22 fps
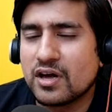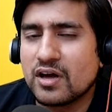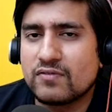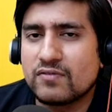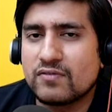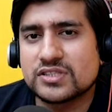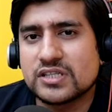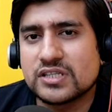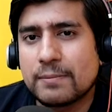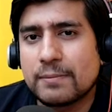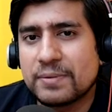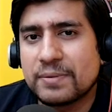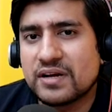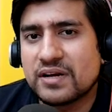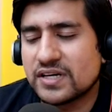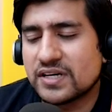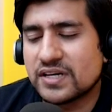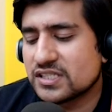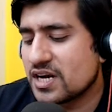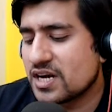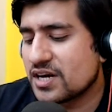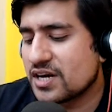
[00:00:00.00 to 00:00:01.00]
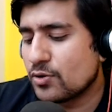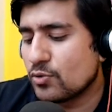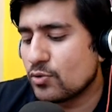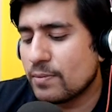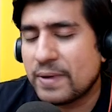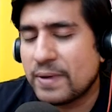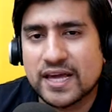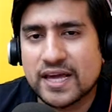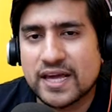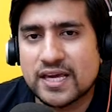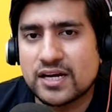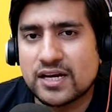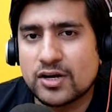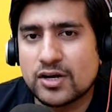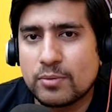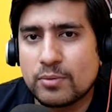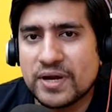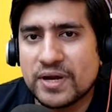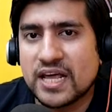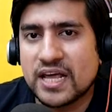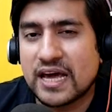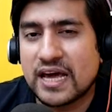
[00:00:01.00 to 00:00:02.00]
For example, if it is related to a banking
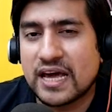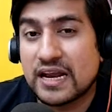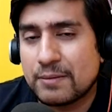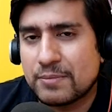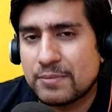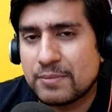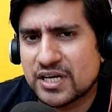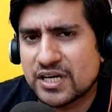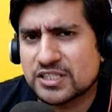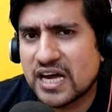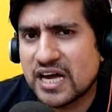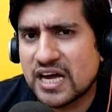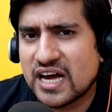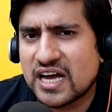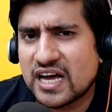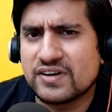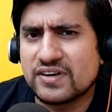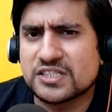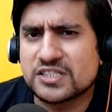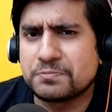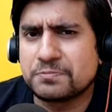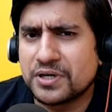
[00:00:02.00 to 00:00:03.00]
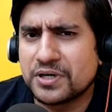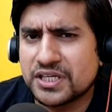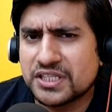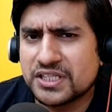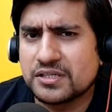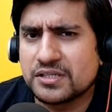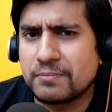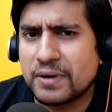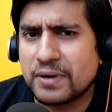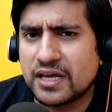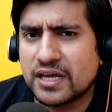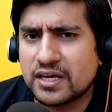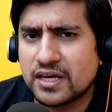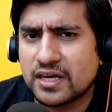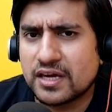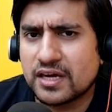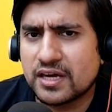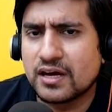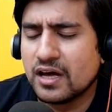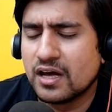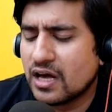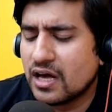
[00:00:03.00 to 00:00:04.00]
domain and I'm ex I have expertise in
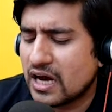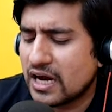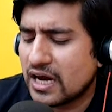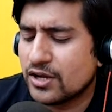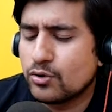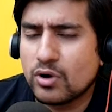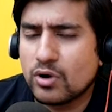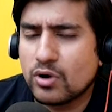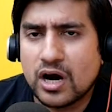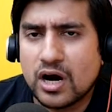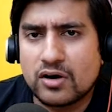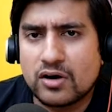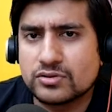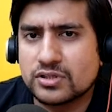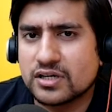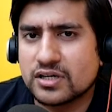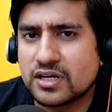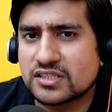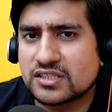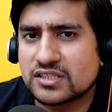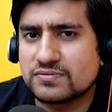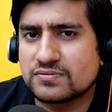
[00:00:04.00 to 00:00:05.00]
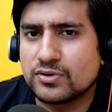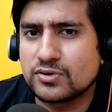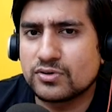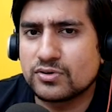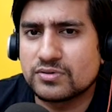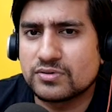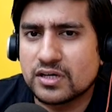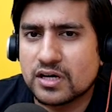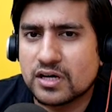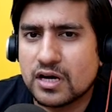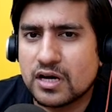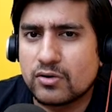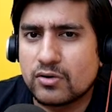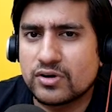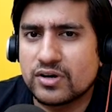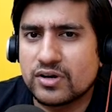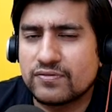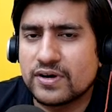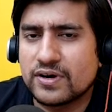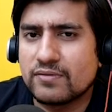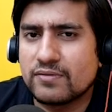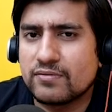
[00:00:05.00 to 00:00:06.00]
banking, I know how the transfer of the account
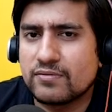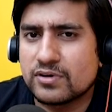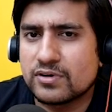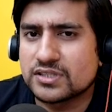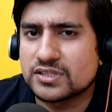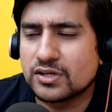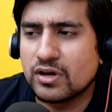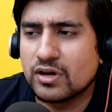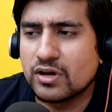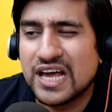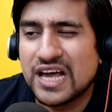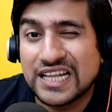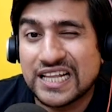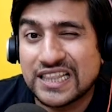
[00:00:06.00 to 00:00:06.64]
different works and all,